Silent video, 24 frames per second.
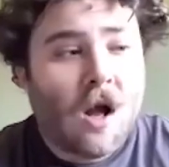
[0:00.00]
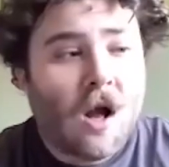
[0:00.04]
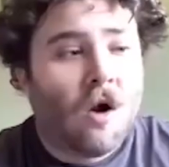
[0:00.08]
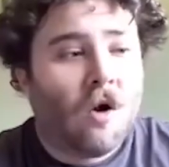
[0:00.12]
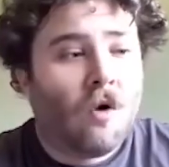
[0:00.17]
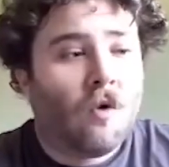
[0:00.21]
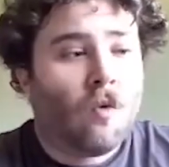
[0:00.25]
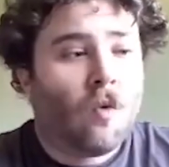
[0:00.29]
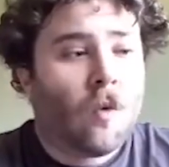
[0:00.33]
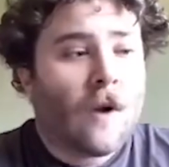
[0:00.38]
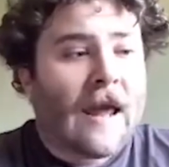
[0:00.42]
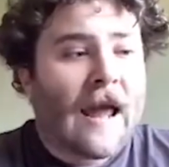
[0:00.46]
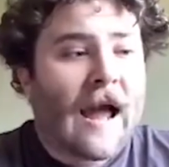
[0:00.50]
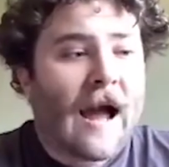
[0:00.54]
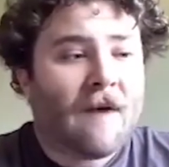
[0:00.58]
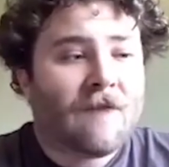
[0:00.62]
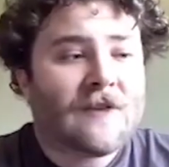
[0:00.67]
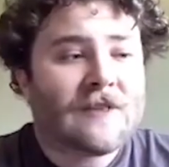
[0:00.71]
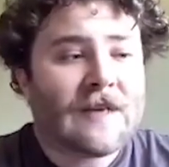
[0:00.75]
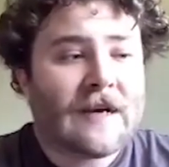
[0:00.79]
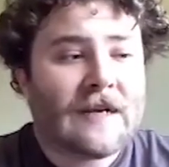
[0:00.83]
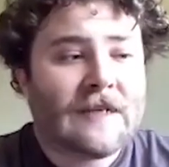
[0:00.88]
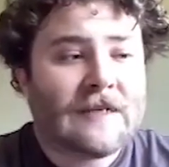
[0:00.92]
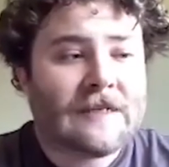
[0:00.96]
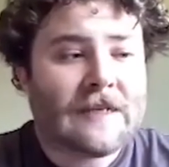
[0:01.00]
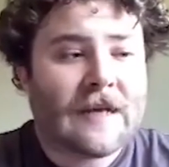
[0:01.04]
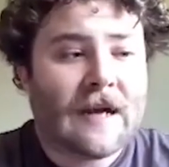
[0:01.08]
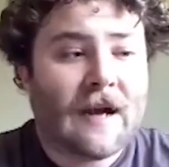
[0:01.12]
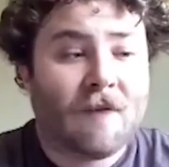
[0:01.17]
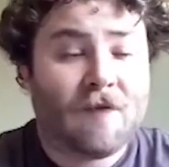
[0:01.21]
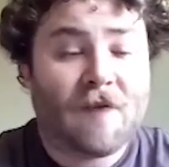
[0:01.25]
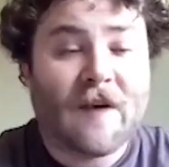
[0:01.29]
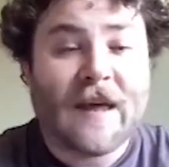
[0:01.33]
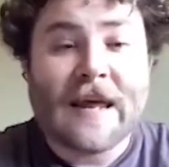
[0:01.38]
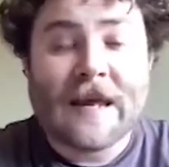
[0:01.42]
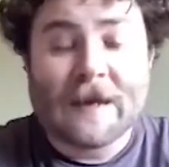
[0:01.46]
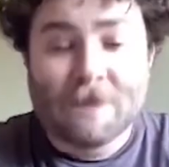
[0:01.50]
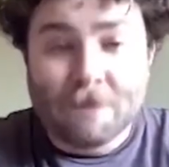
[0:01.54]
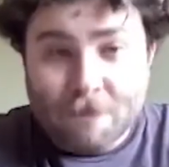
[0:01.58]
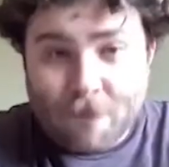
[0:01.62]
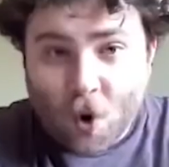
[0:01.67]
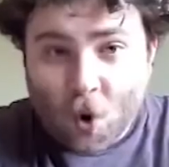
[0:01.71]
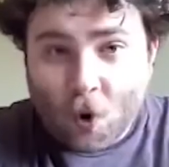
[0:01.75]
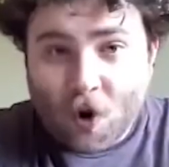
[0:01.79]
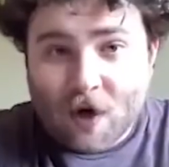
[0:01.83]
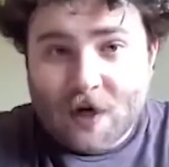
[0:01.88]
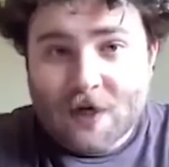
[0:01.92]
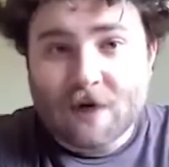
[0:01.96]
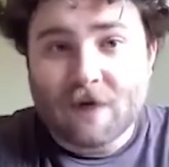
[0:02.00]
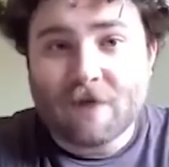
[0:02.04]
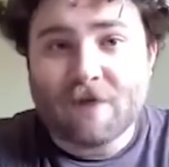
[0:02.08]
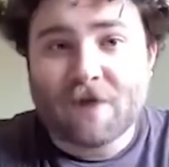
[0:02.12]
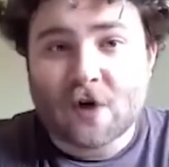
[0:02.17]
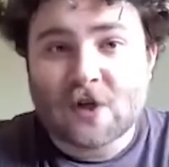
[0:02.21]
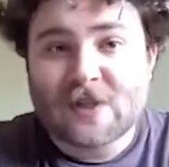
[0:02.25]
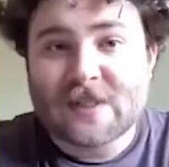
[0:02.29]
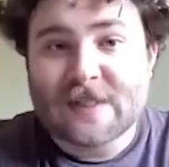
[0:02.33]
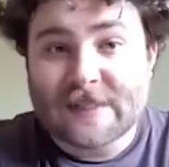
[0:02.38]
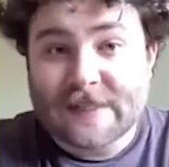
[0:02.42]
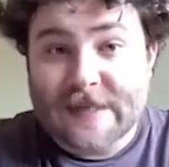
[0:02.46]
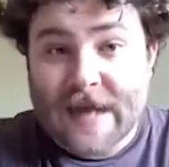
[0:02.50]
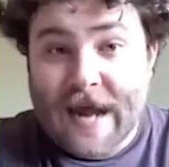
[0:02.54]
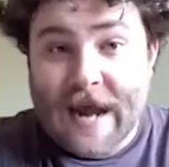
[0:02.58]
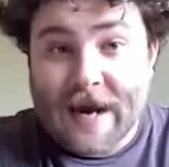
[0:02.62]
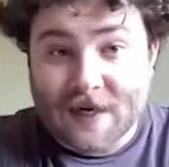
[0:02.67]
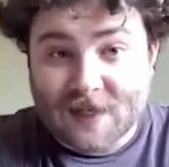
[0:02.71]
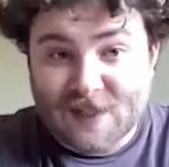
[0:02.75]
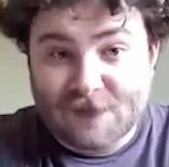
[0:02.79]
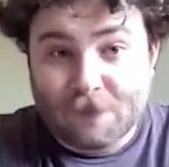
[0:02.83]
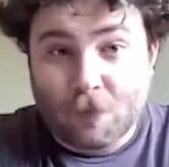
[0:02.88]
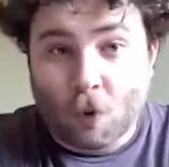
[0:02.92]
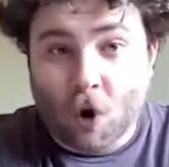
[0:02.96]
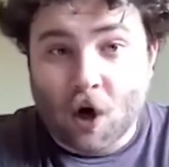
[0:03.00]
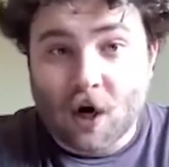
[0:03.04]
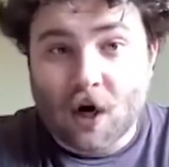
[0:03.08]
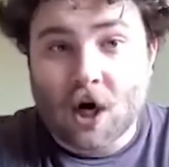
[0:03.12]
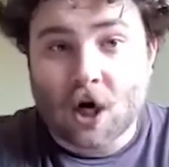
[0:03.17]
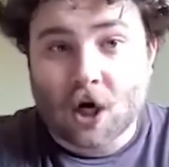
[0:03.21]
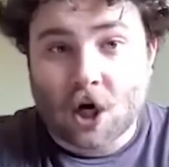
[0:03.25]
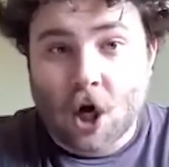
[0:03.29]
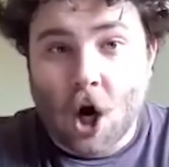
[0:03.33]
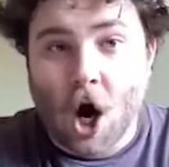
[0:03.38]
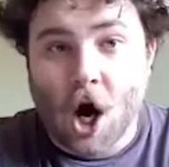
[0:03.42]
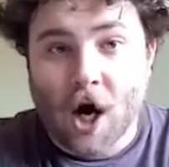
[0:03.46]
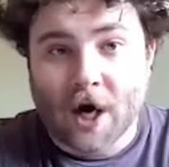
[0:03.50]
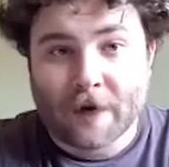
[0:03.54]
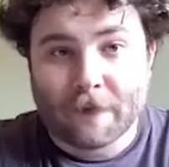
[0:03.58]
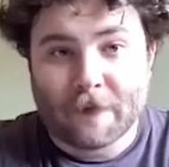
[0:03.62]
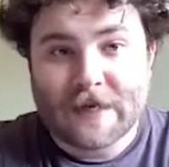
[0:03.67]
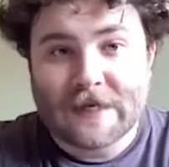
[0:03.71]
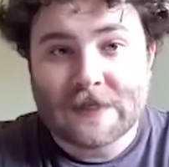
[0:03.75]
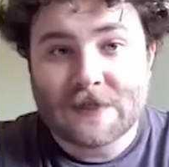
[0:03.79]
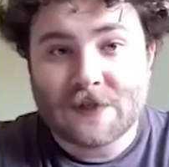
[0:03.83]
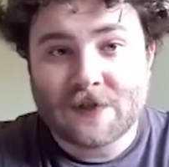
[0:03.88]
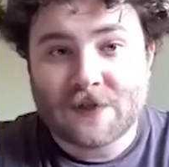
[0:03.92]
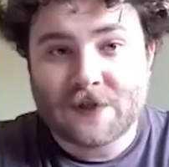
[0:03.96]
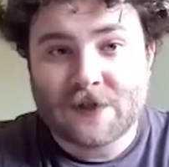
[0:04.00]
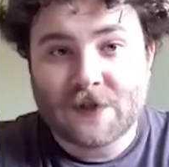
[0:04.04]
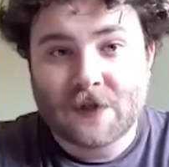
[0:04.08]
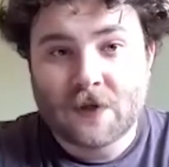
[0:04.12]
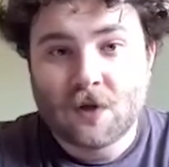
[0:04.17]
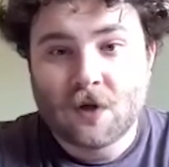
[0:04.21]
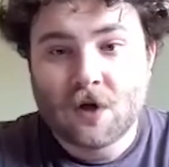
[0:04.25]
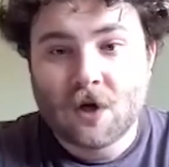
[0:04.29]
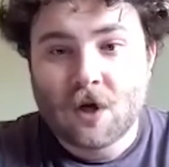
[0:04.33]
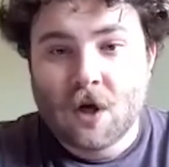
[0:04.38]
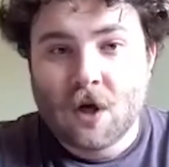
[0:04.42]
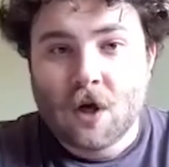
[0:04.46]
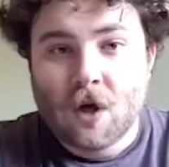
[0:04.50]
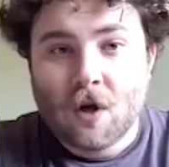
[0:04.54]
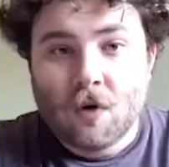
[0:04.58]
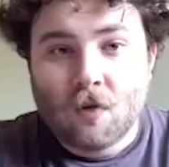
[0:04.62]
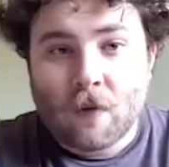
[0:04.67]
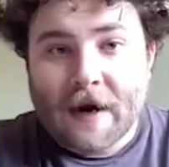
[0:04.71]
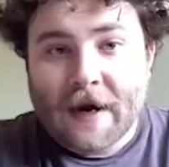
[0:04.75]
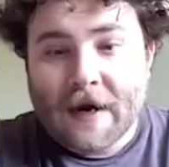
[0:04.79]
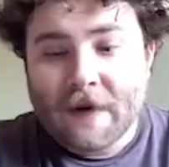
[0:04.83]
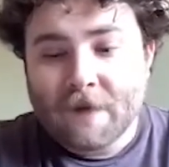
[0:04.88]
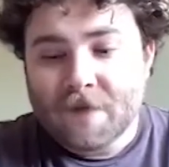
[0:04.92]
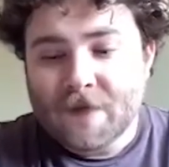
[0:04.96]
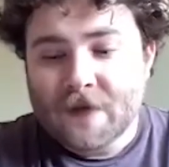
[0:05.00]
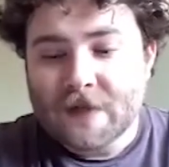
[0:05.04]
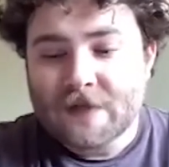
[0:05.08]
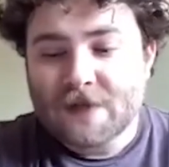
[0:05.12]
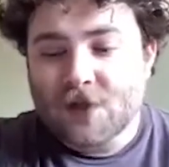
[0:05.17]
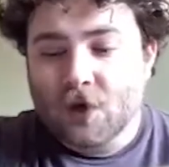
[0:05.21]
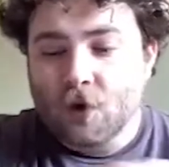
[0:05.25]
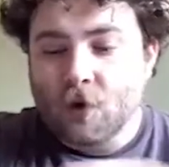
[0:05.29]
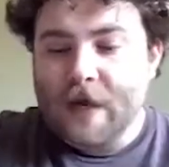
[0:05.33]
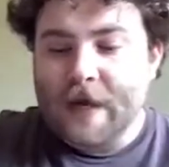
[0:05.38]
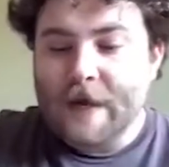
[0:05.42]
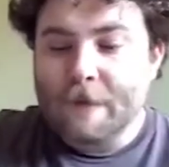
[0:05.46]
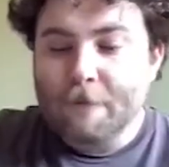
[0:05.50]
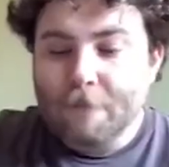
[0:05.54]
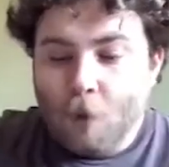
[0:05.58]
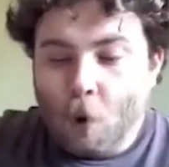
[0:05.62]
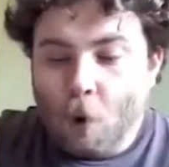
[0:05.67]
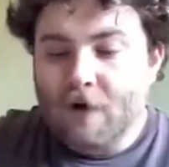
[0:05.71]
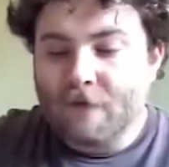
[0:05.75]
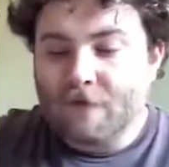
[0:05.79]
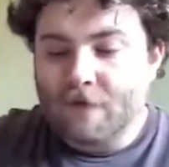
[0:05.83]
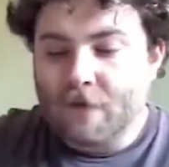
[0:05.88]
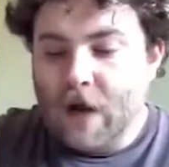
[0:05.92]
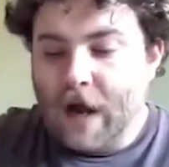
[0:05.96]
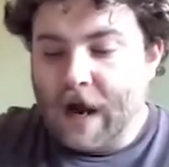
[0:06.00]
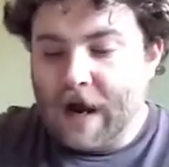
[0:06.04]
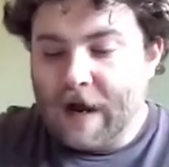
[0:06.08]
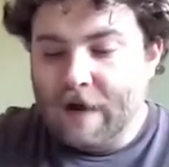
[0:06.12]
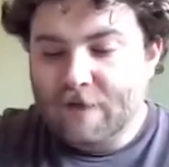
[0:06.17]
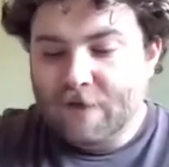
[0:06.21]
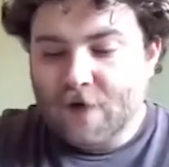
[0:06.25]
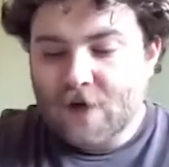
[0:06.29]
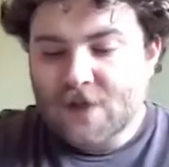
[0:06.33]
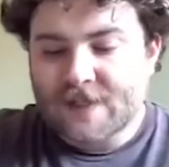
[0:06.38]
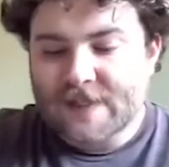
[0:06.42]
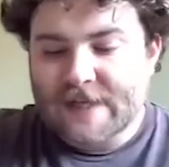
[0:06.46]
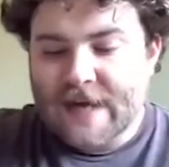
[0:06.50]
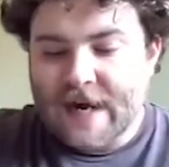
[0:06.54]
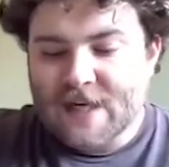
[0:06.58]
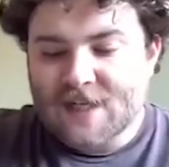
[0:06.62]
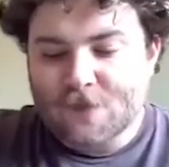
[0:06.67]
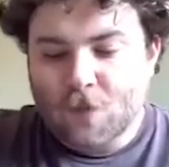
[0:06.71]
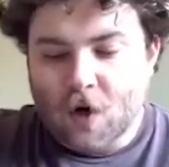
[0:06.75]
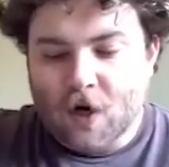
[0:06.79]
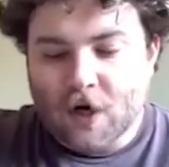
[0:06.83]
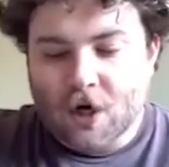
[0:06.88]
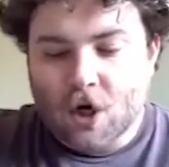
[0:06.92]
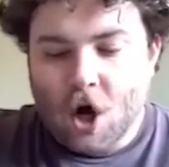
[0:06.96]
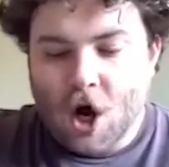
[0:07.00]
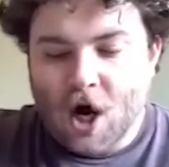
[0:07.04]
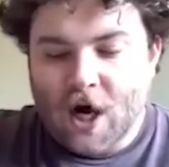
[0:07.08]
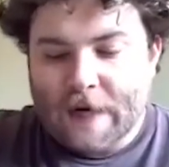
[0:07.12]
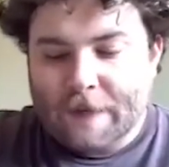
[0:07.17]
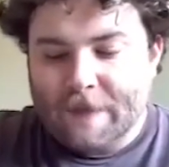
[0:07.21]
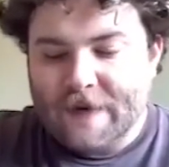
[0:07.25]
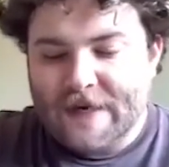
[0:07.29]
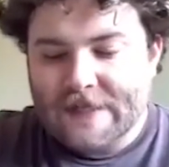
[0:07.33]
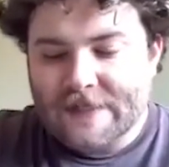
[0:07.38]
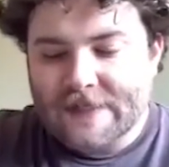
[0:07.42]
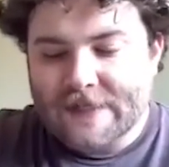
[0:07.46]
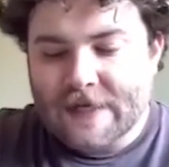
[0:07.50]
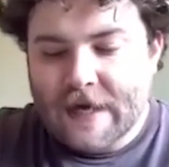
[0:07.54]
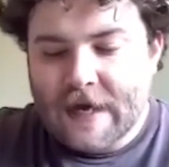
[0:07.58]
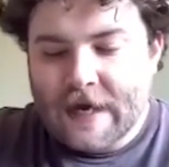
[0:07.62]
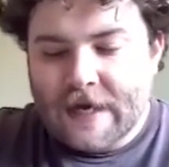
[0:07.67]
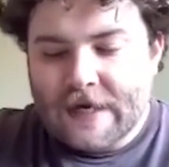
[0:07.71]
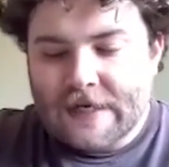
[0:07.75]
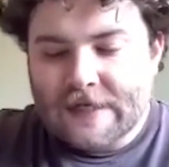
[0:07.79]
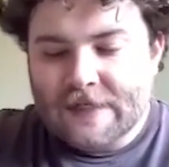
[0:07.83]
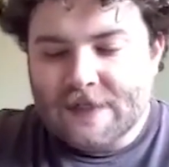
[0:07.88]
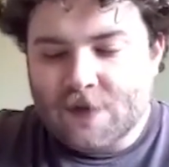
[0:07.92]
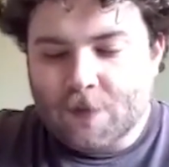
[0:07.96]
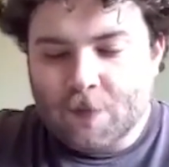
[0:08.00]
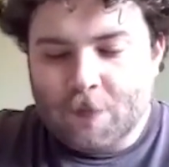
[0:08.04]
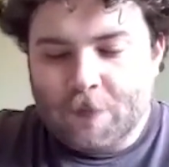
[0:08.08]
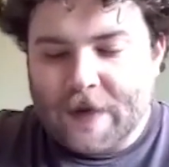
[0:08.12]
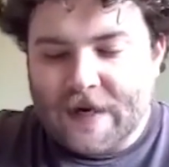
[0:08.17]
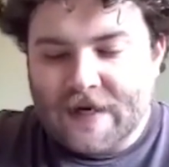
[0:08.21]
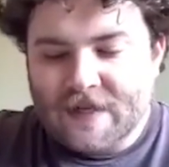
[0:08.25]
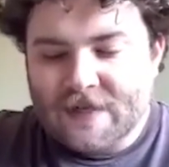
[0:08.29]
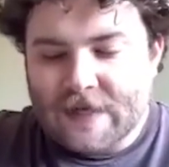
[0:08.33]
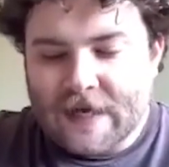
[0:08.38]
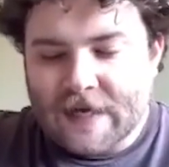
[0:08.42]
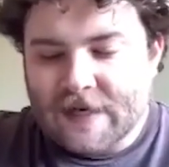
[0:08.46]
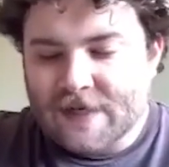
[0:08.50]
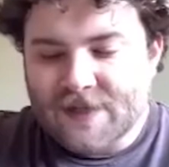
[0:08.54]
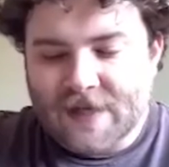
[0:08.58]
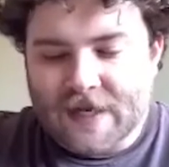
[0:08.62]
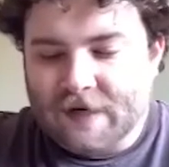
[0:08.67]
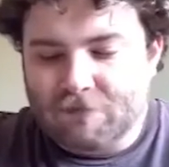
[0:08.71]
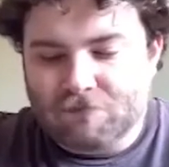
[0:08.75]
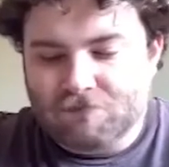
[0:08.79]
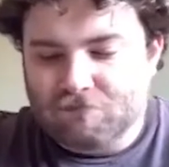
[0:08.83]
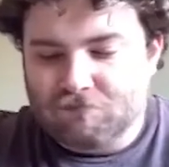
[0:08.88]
we have this idea of import versus export economies, right? So import versus export economies is like